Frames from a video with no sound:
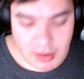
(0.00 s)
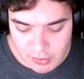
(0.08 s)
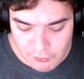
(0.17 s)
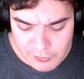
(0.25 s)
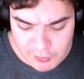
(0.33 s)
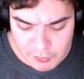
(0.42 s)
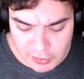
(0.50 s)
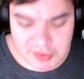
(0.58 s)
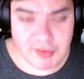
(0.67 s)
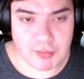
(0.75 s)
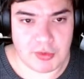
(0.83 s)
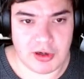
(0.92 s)
we want
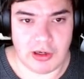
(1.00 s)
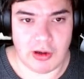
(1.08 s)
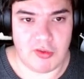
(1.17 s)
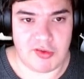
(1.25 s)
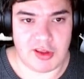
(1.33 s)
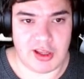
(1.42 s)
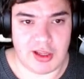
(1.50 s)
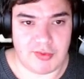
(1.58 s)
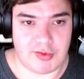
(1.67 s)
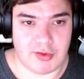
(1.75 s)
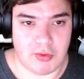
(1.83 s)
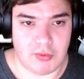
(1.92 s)
some closing,
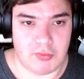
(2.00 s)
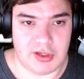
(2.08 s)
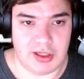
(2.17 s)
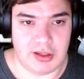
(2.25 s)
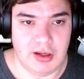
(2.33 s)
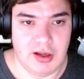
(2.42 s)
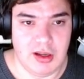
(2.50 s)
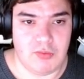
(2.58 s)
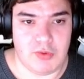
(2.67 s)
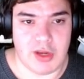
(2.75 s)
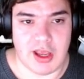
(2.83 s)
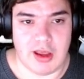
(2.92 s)
so we
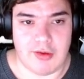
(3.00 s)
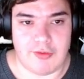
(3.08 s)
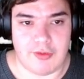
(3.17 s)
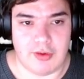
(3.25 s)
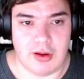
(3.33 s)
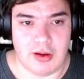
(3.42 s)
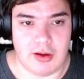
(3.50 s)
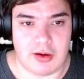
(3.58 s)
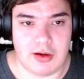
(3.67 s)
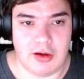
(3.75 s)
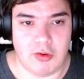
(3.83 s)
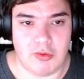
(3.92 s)
have a
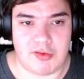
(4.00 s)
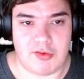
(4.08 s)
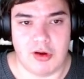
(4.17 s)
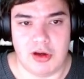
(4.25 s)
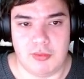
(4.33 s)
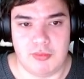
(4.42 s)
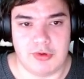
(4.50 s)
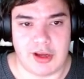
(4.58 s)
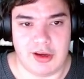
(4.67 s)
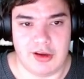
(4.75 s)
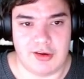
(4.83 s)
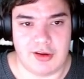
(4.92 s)
close curly
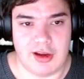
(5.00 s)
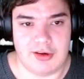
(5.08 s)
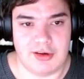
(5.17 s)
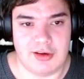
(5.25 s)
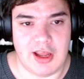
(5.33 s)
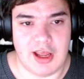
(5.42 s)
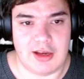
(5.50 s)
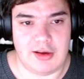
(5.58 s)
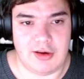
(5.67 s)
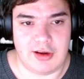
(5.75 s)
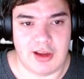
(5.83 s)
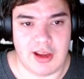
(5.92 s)
bracket and an add
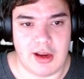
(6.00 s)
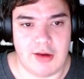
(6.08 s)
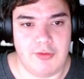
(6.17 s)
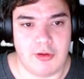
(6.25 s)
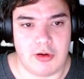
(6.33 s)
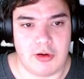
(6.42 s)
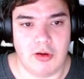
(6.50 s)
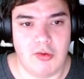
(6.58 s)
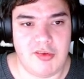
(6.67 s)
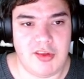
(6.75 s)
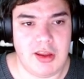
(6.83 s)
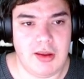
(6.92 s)
again for
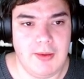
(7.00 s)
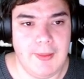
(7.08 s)
closing.